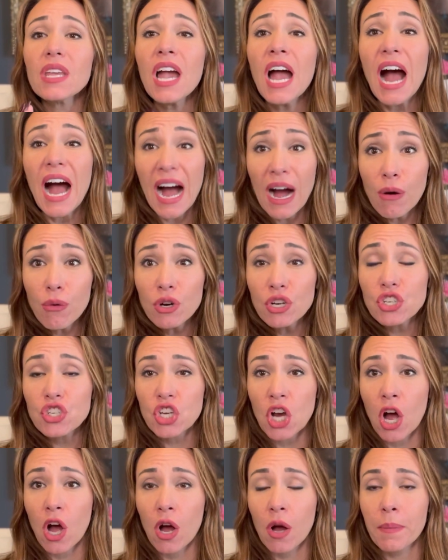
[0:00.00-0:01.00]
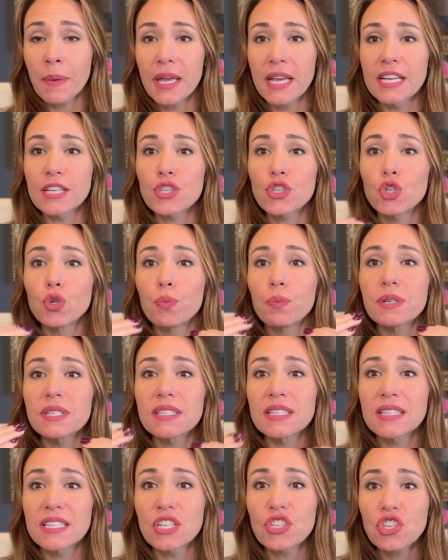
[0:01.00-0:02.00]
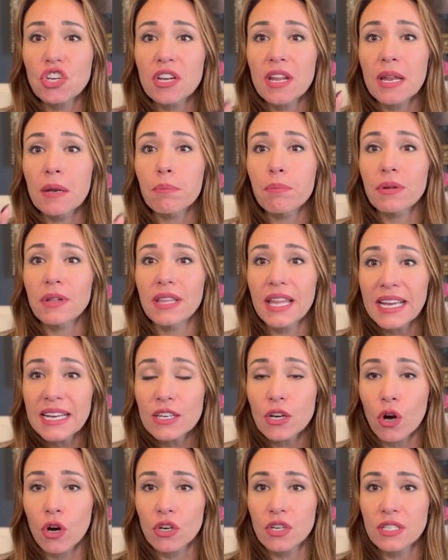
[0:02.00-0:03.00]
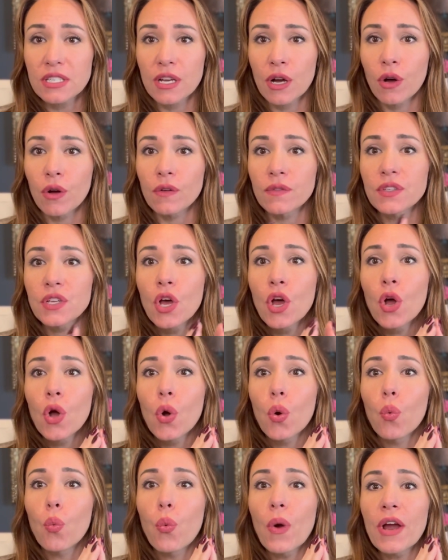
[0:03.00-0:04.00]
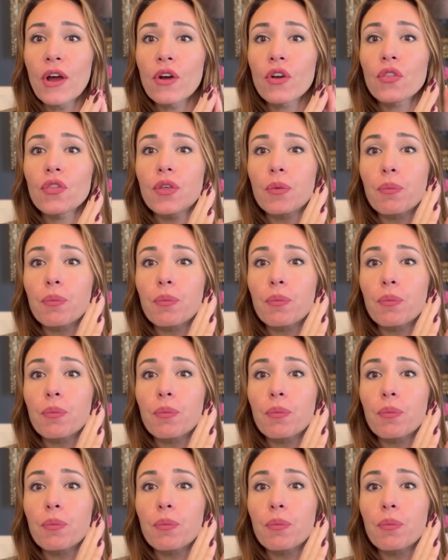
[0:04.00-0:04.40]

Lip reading: Our job is to position and plant ourselves where the